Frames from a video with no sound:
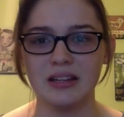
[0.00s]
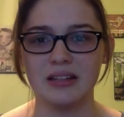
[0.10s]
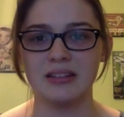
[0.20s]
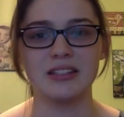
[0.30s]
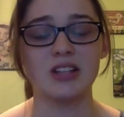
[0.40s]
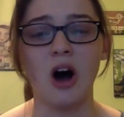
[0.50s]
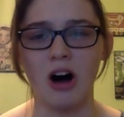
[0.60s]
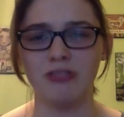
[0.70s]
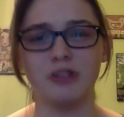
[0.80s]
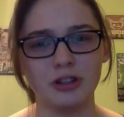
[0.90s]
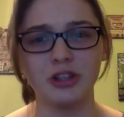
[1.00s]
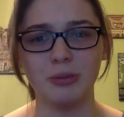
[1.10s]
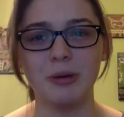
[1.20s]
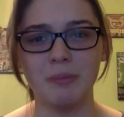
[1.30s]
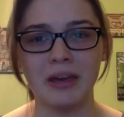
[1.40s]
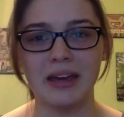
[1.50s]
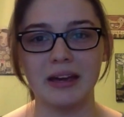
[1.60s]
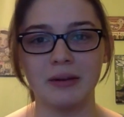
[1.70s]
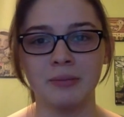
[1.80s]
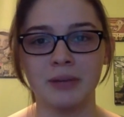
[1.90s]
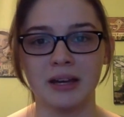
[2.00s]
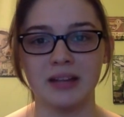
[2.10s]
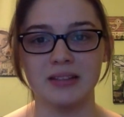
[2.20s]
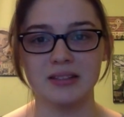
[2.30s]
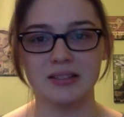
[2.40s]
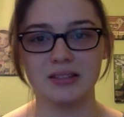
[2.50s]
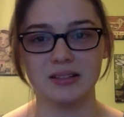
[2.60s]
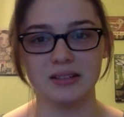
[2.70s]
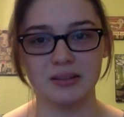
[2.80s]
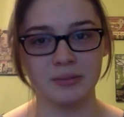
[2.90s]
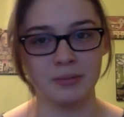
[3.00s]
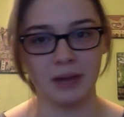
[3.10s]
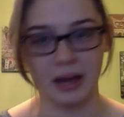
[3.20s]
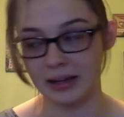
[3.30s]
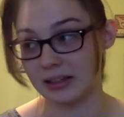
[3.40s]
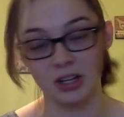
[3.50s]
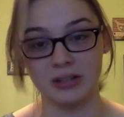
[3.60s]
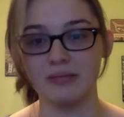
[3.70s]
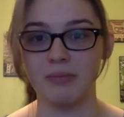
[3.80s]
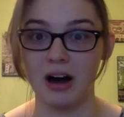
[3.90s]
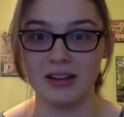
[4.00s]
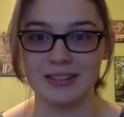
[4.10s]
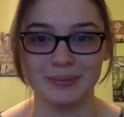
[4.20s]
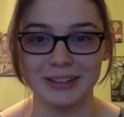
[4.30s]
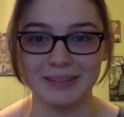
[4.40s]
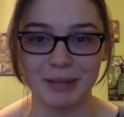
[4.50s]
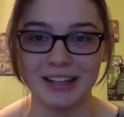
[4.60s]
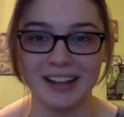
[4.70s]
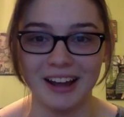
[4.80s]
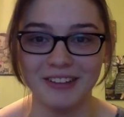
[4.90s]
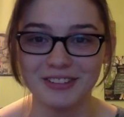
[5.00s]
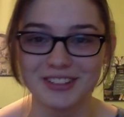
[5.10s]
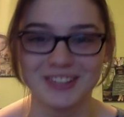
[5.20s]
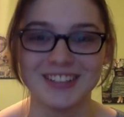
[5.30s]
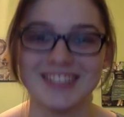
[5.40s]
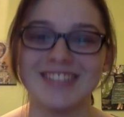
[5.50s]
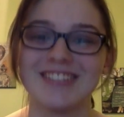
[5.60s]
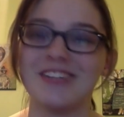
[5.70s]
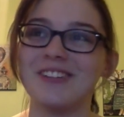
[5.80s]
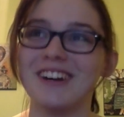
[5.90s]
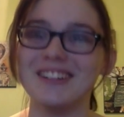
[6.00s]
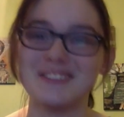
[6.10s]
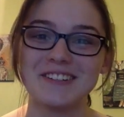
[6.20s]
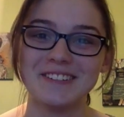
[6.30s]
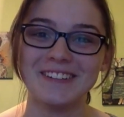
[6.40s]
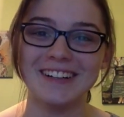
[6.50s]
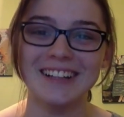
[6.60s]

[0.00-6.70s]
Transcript: this awful human being because I couldn't possibly be loved, which is so untrue.